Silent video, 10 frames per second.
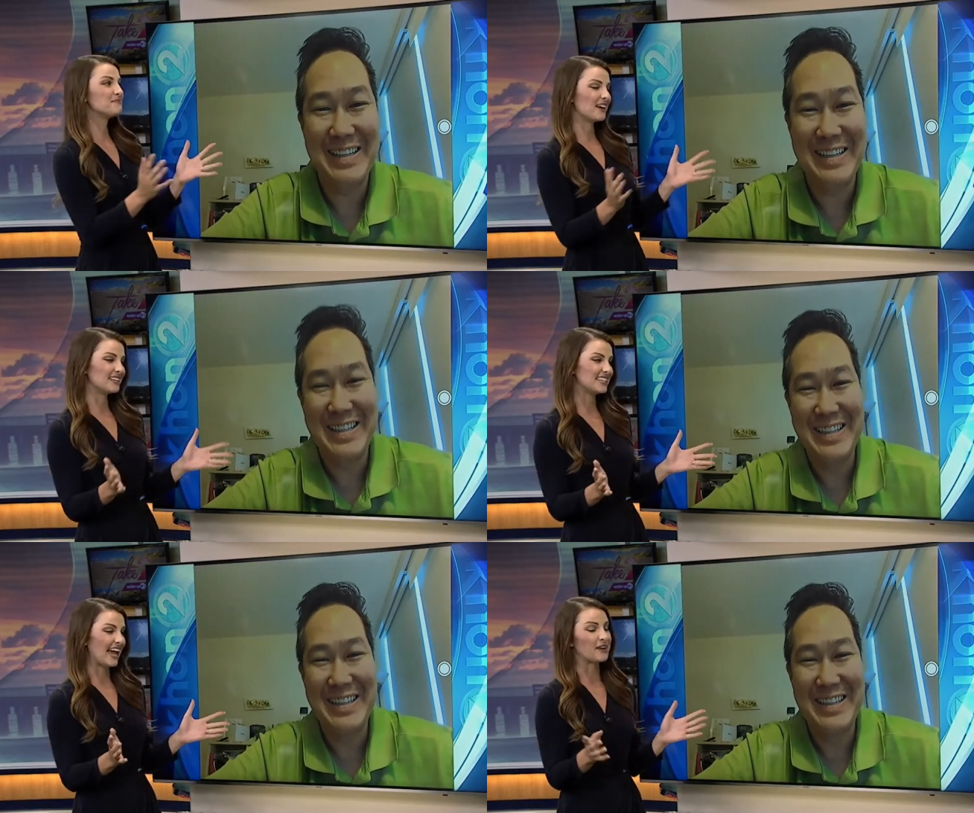
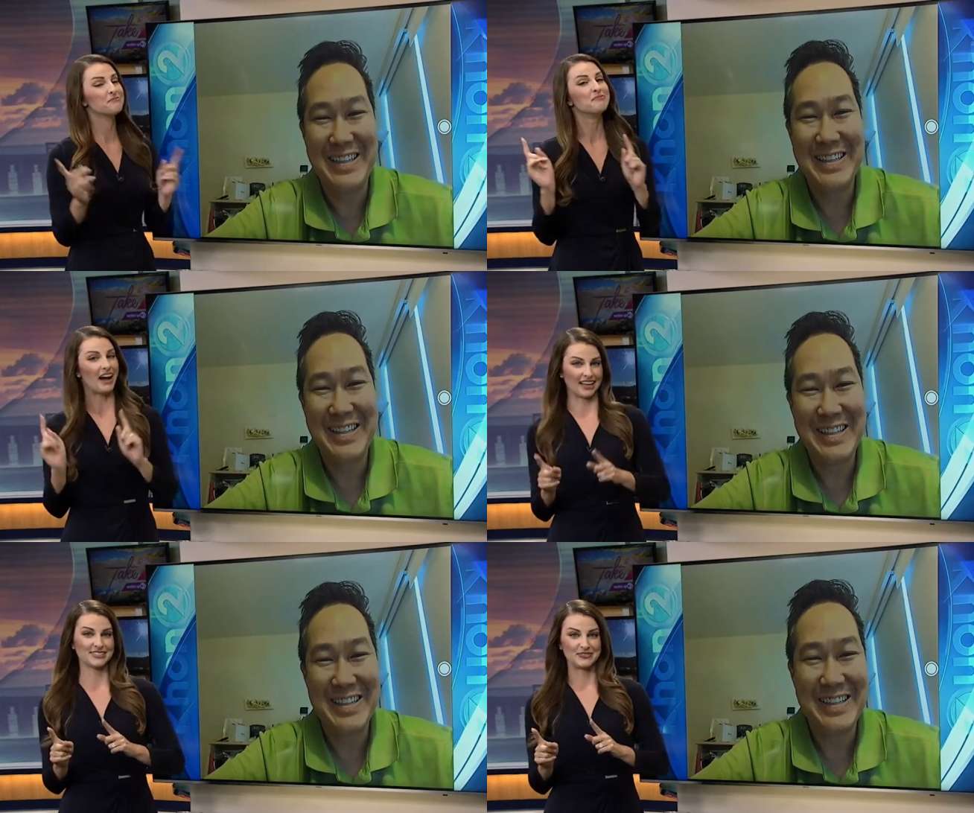Speaker 1: Monday.
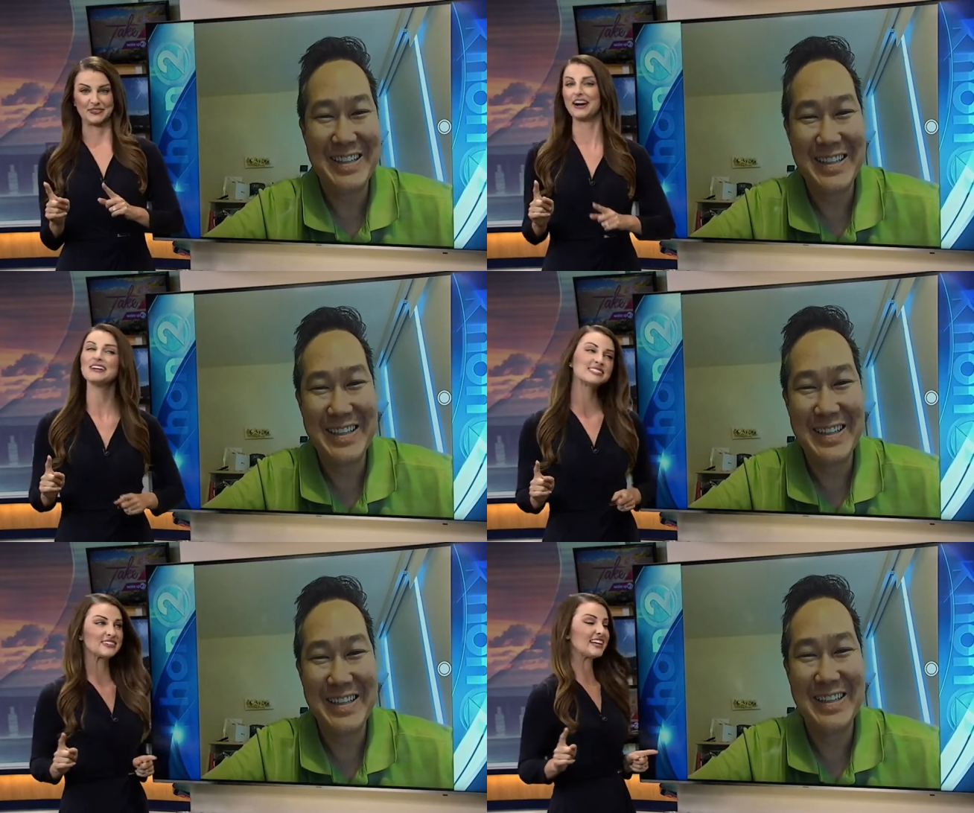But we're
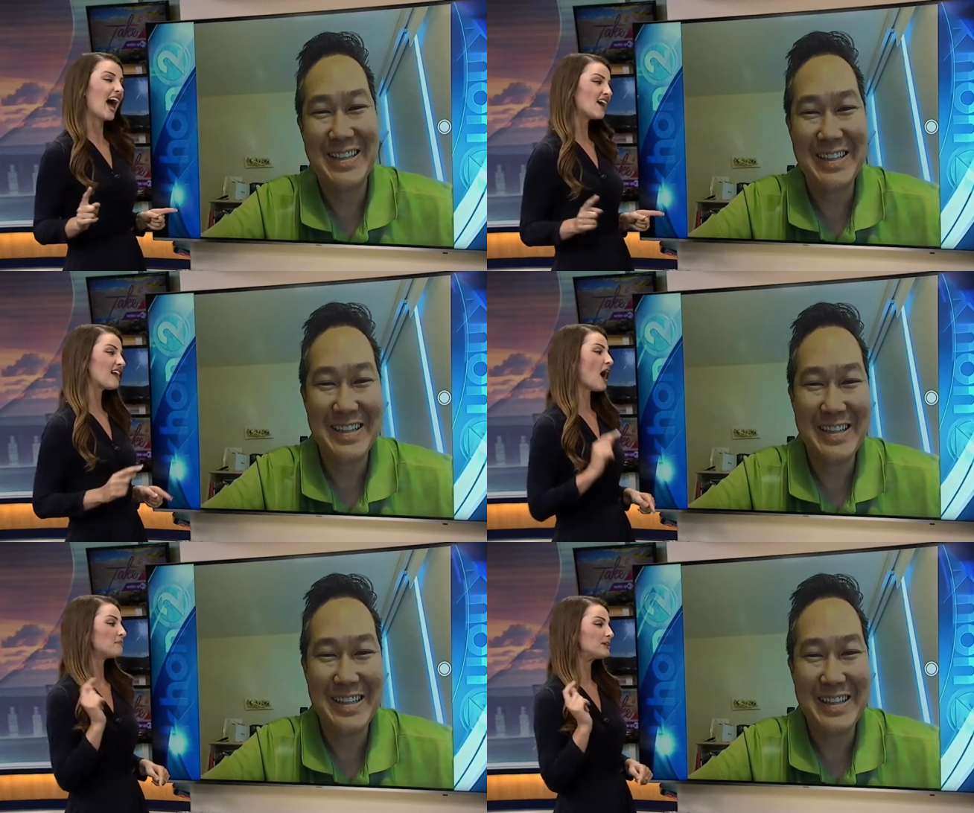also going to have a
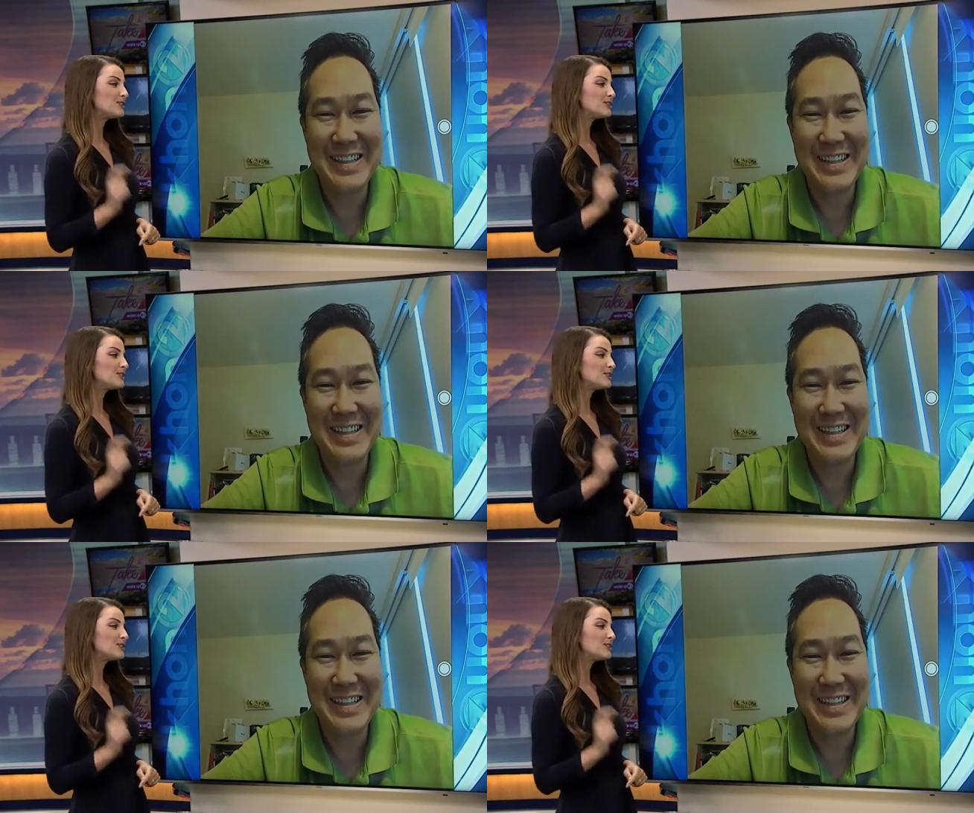happy